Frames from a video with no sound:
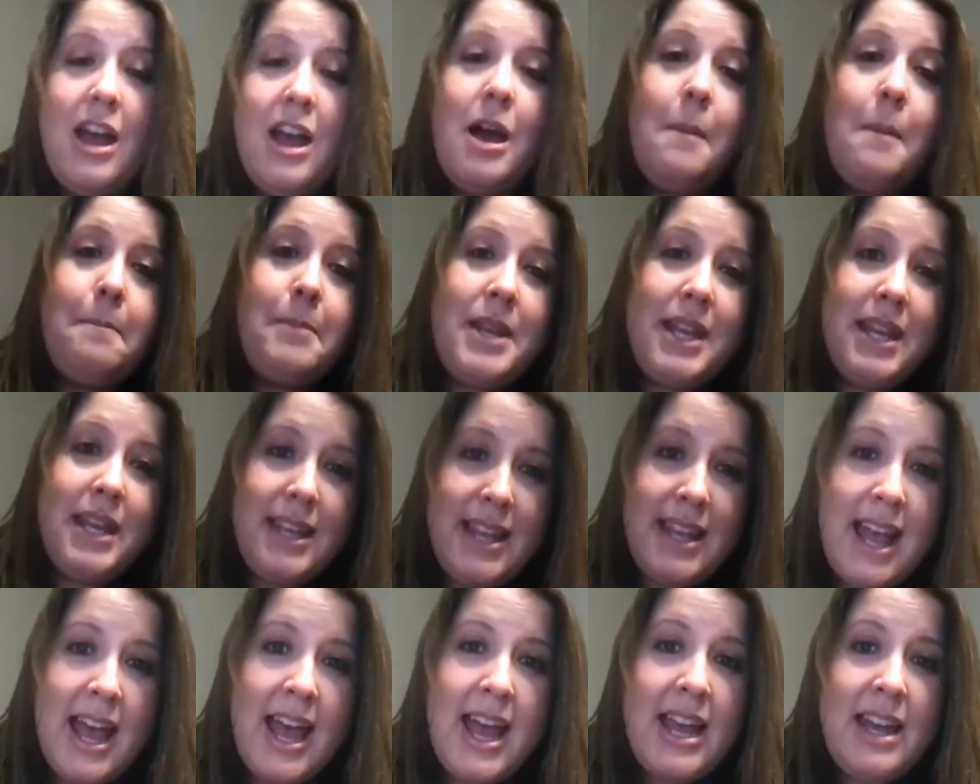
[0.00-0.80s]
But
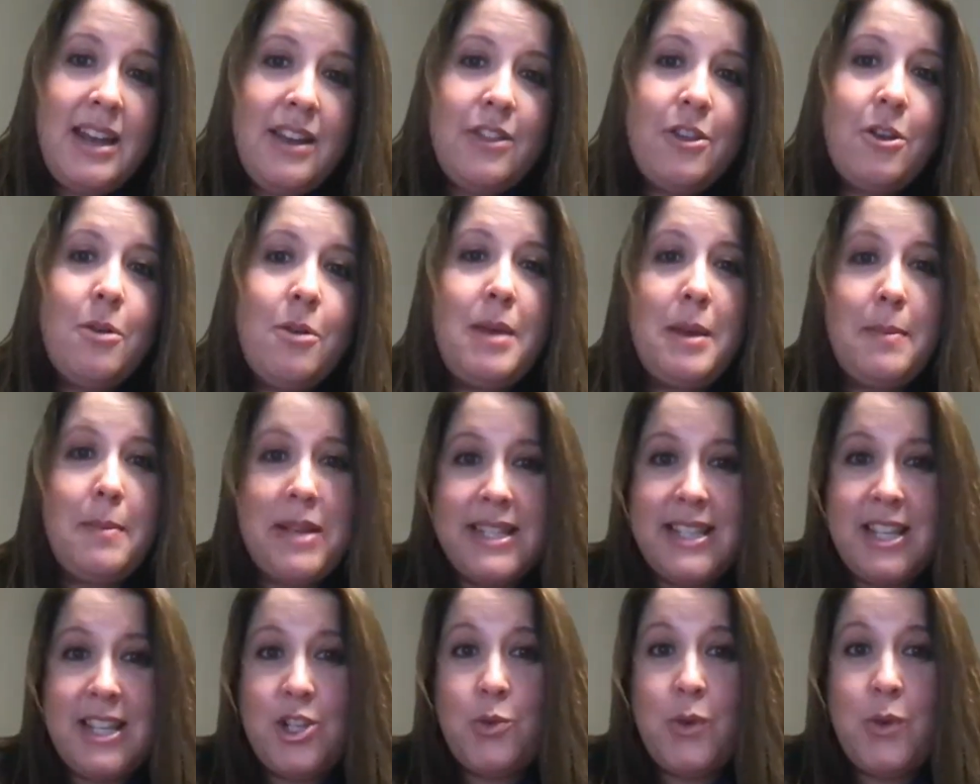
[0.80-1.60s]
again, there may be
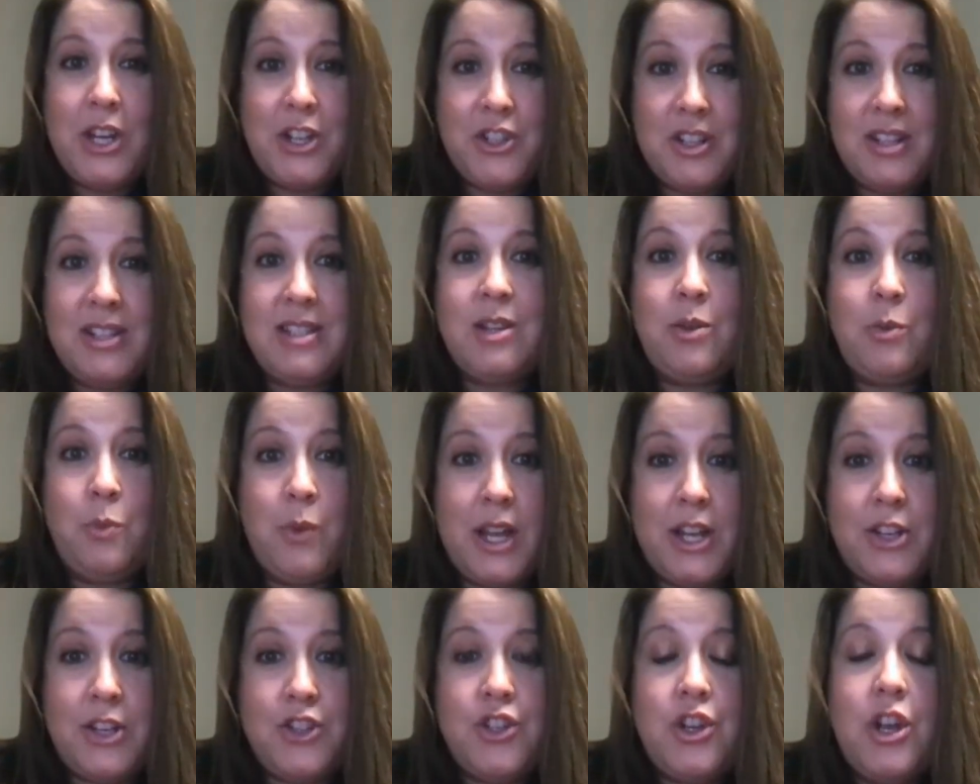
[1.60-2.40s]
situations in
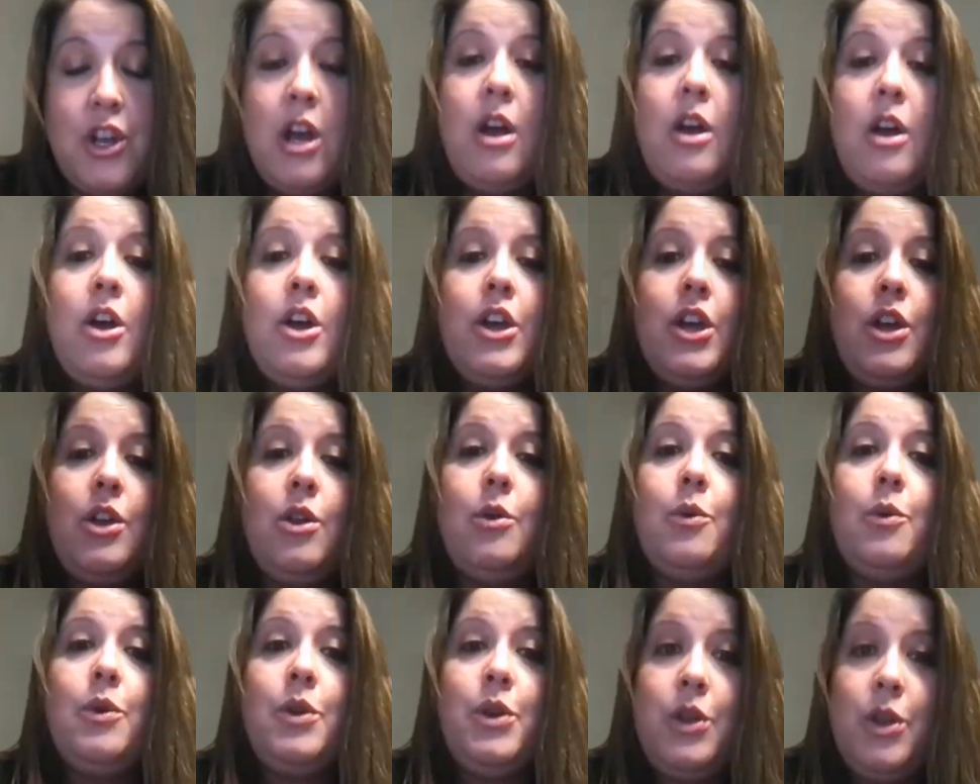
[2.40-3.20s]
which
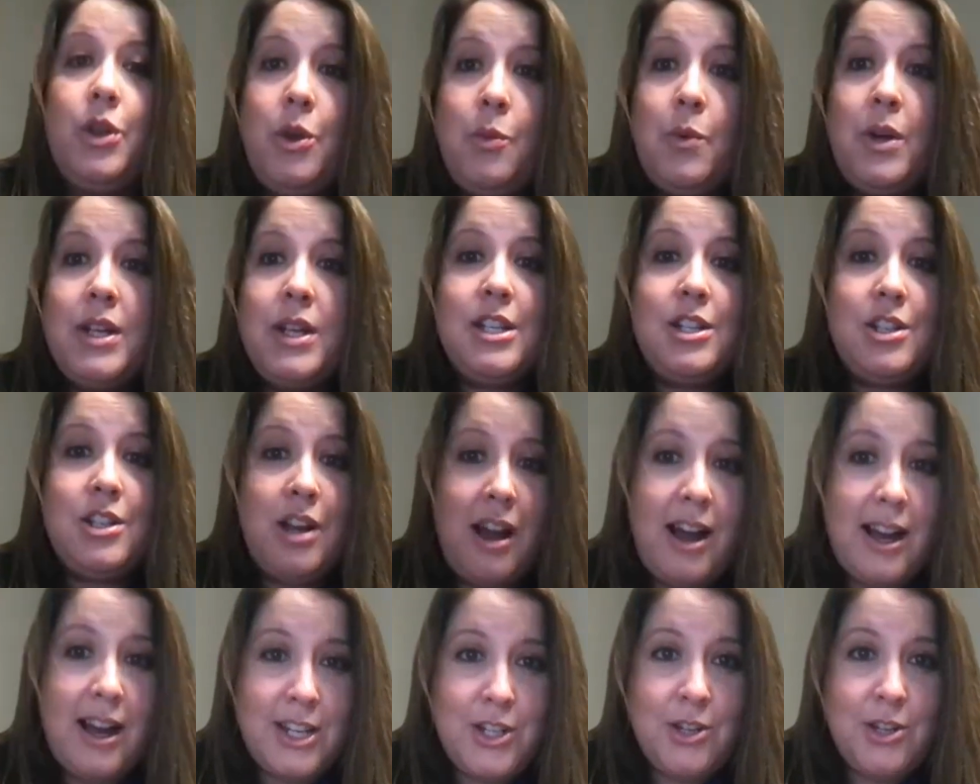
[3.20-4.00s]
you want to
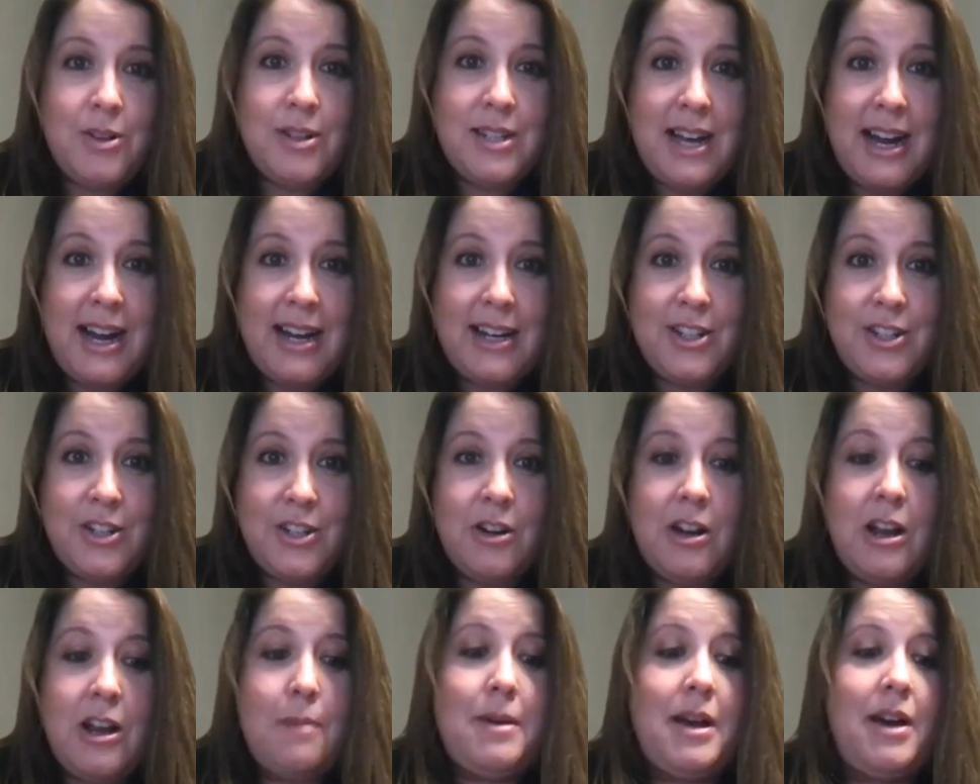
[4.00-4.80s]
talk to your doctor
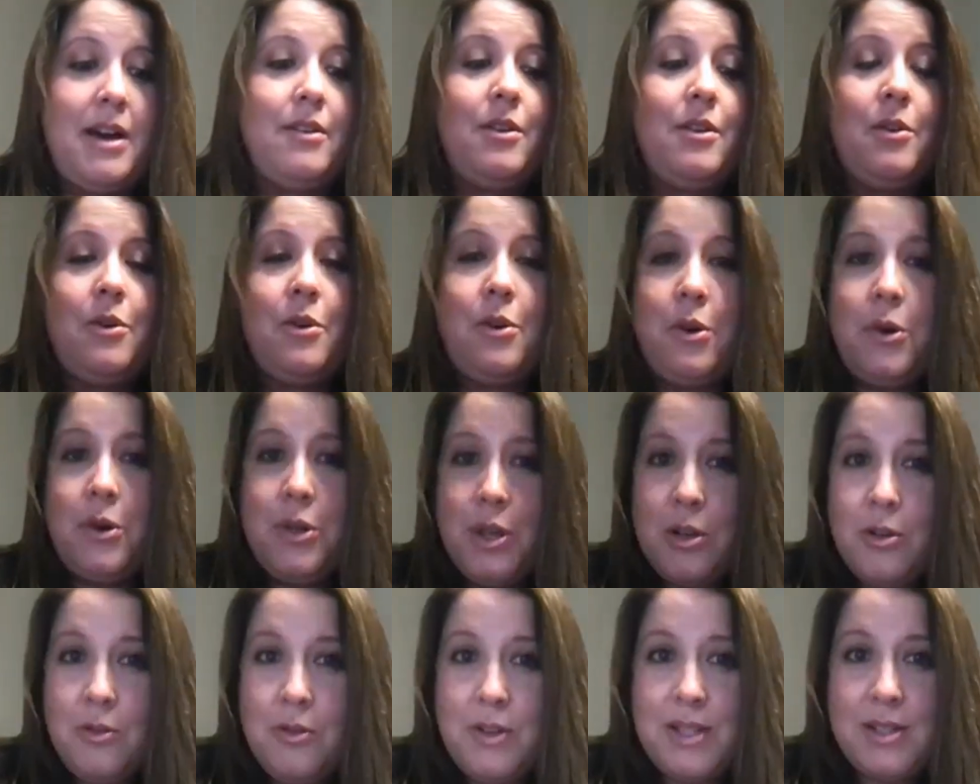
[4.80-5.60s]
about all
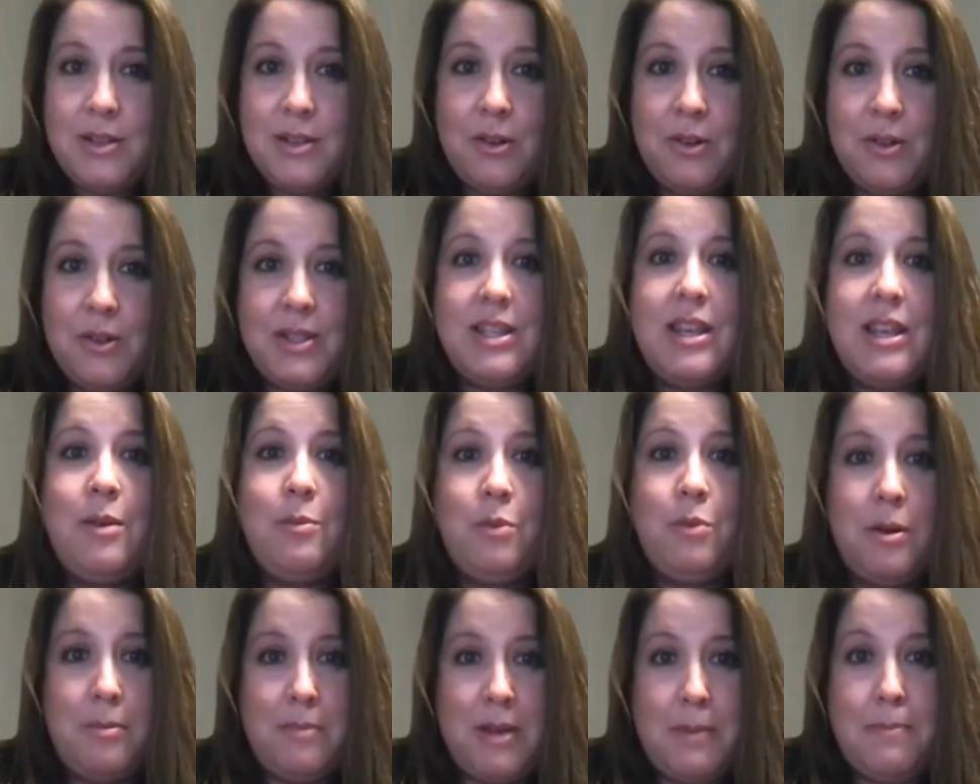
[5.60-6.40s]
your results and
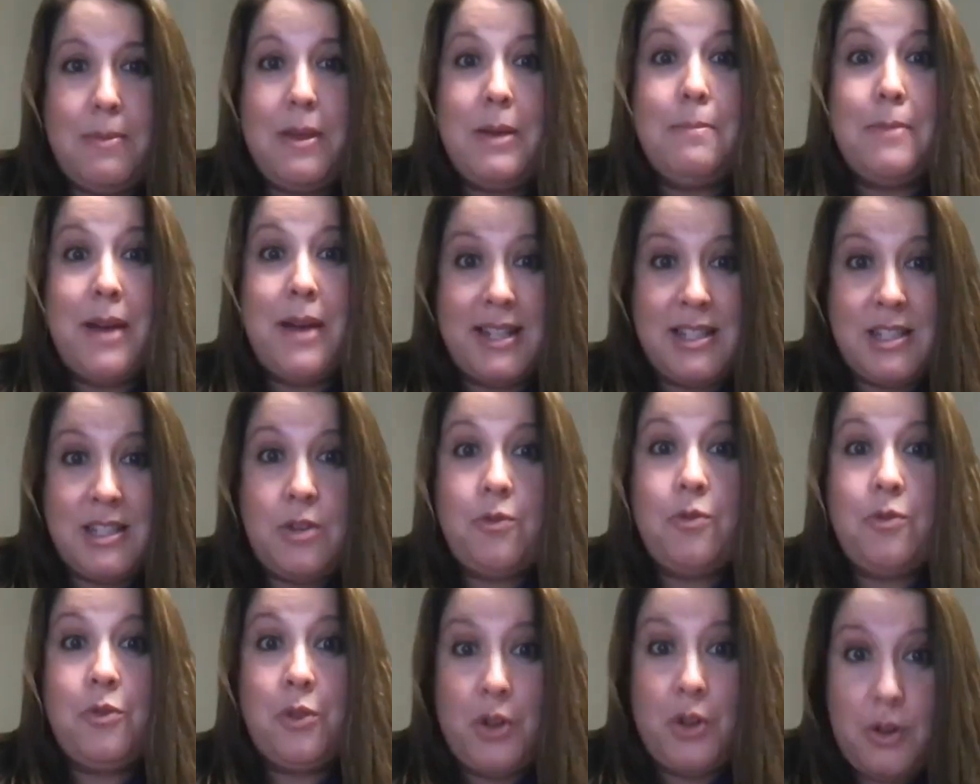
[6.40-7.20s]
what might be best
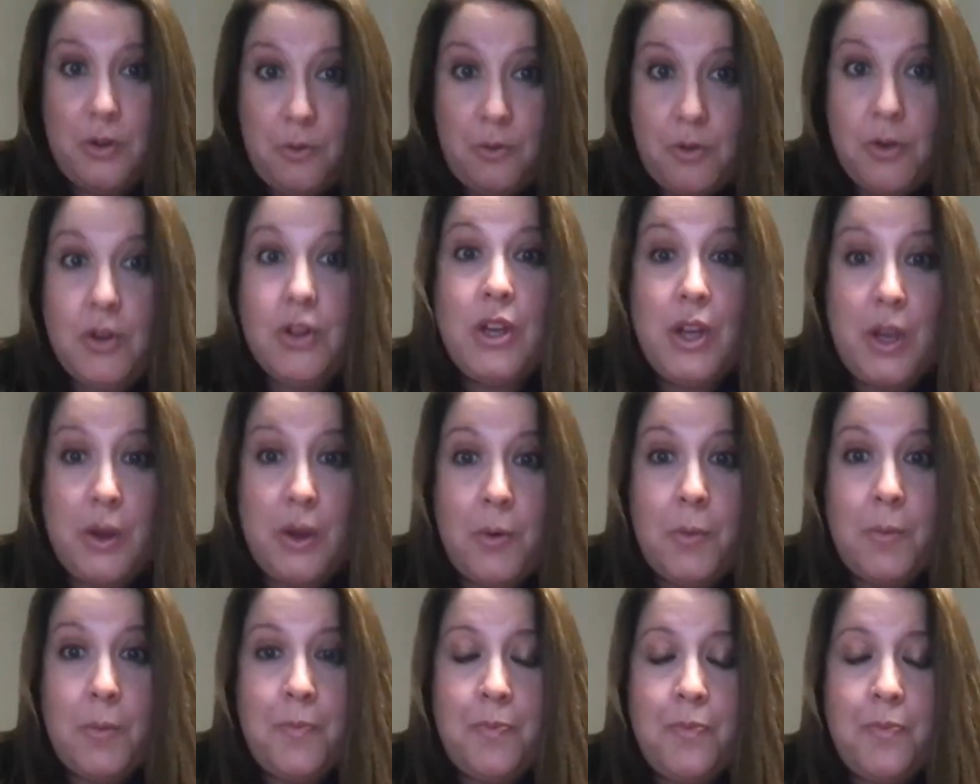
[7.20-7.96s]
for you.